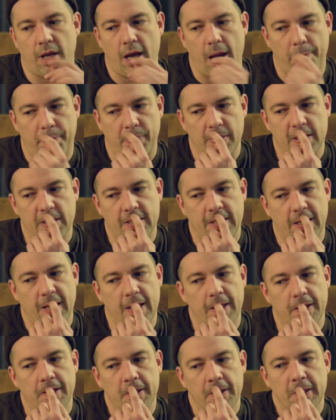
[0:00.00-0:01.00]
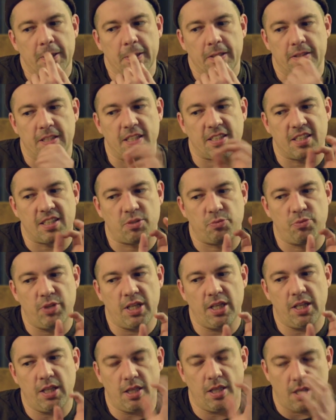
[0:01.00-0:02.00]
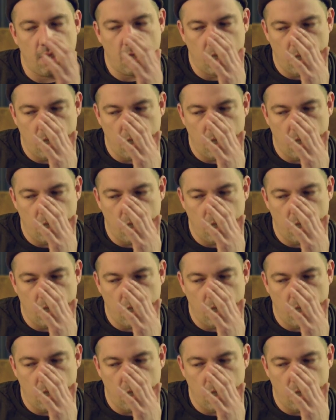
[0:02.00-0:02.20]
happened is like, this is really...